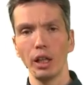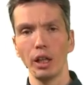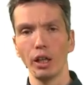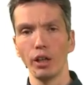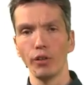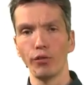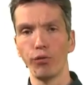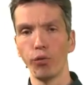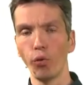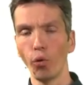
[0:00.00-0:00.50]

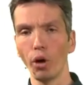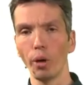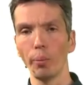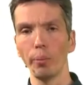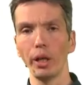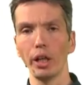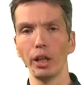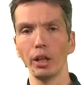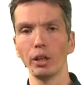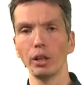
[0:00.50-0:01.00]

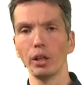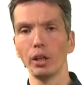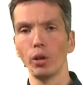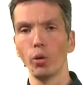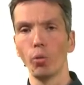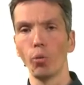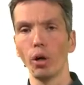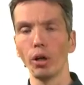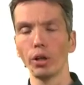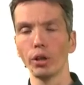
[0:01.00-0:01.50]
forming
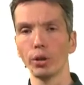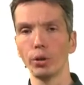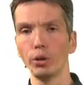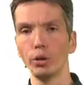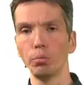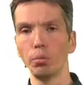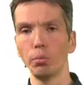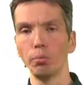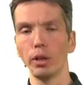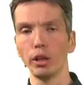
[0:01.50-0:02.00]
one
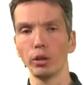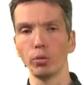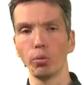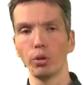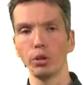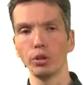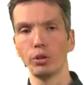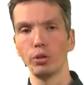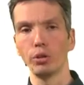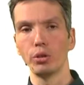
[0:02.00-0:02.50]
group, but
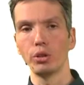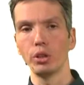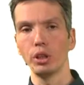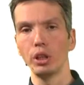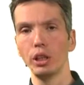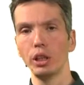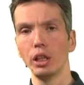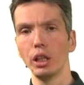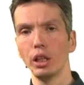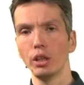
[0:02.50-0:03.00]
once you
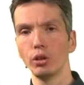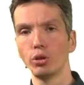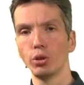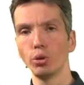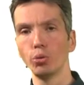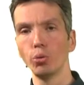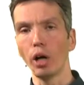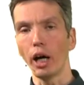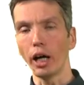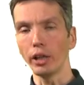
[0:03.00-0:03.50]
see
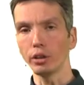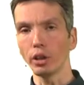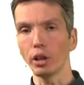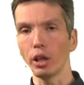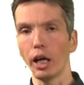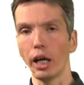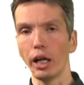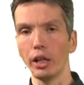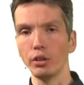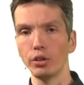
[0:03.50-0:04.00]
two other
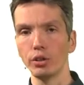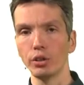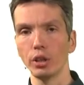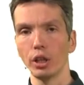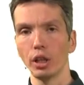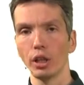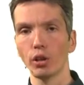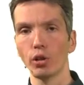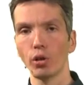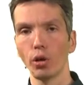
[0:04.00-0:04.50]
lines
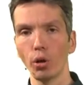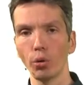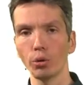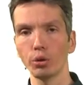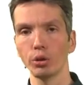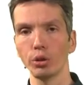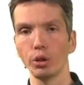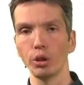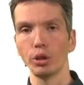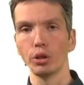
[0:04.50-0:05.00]

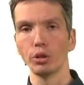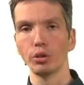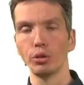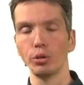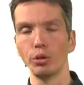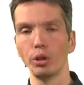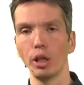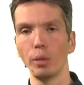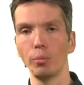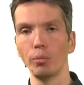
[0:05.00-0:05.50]
closer to
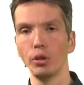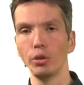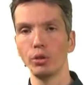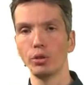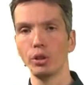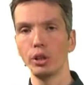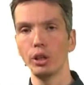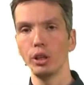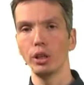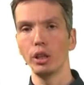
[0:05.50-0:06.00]
them, you
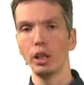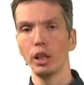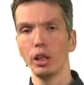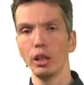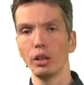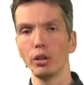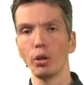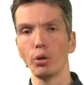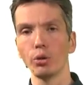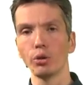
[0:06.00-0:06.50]
see
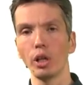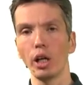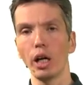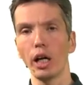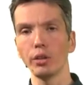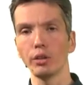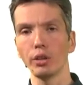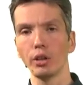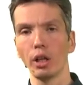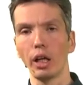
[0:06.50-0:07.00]
those
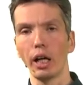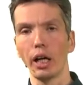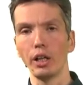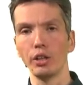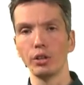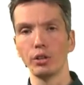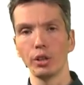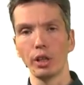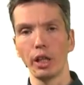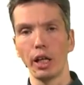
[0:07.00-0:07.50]
other
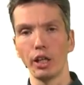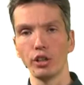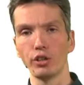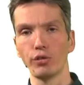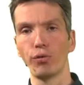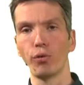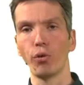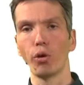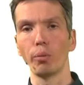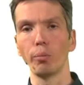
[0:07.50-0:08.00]
lines as
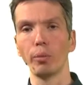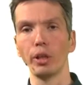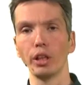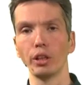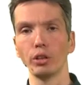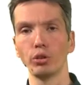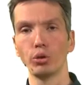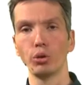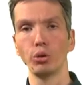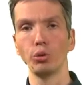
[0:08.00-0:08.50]

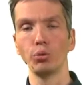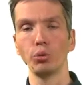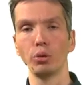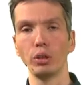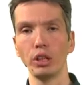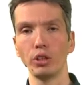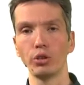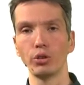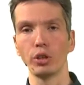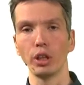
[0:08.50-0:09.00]
forming two
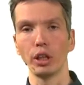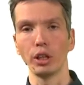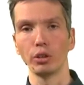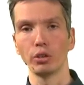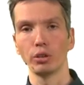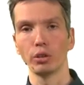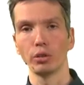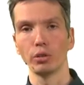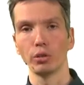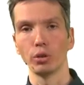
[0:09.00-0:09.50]

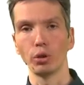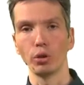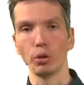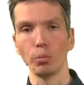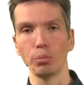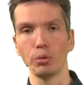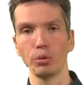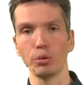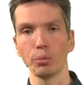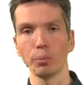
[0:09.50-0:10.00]
distinct
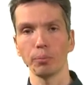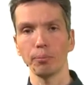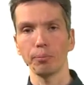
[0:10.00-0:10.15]
groups.